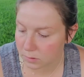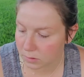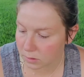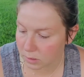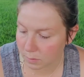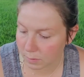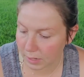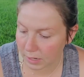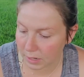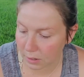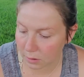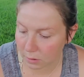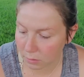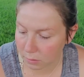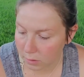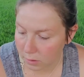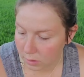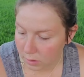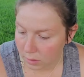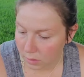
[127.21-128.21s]

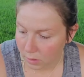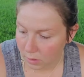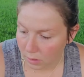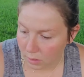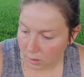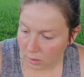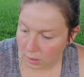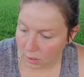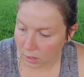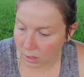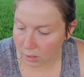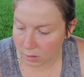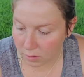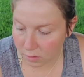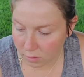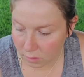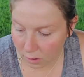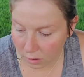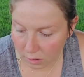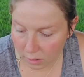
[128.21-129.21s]
tomato. I
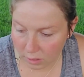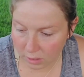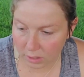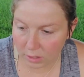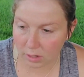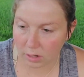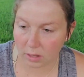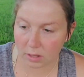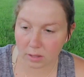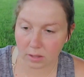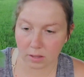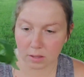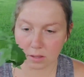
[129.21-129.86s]
started